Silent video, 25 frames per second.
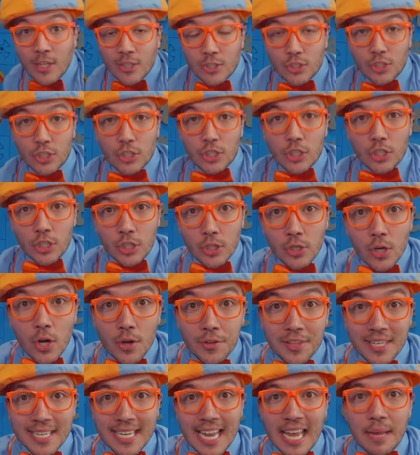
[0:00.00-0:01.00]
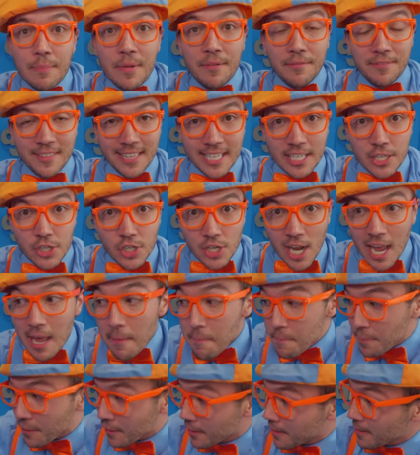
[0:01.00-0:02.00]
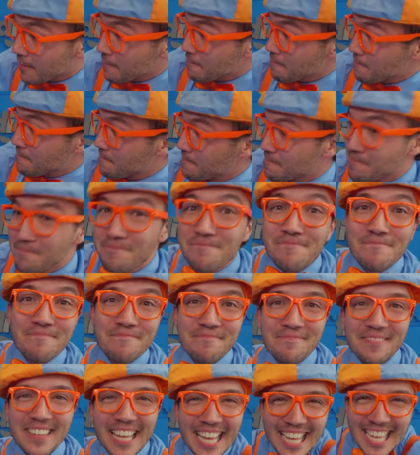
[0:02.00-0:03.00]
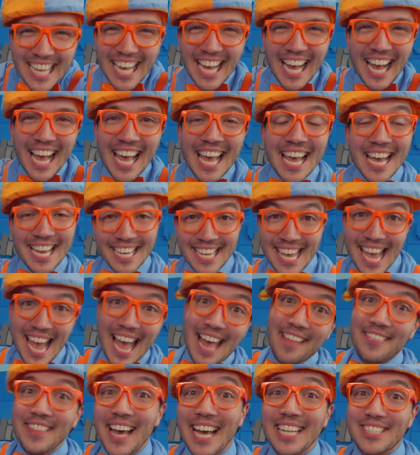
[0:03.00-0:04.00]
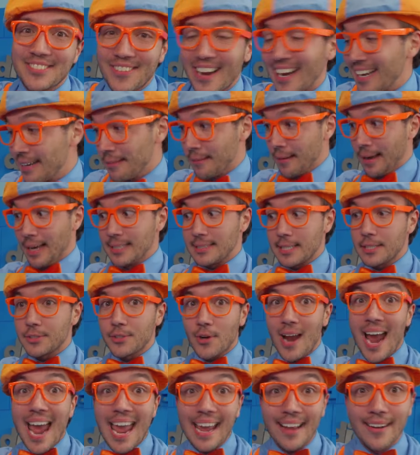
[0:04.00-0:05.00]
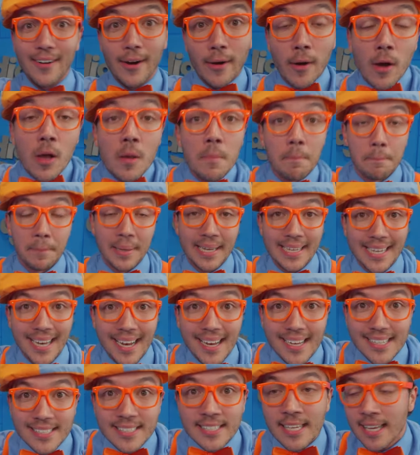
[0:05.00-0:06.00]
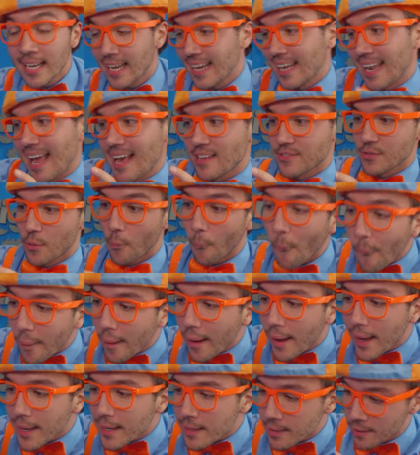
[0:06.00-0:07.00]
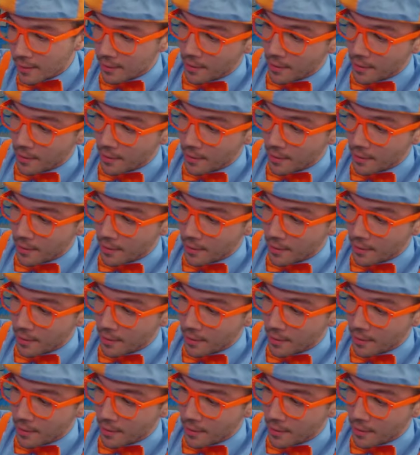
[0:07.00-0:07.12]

Do you know the name of this shape? Yeah, that's right. It's a triangle because it has 1,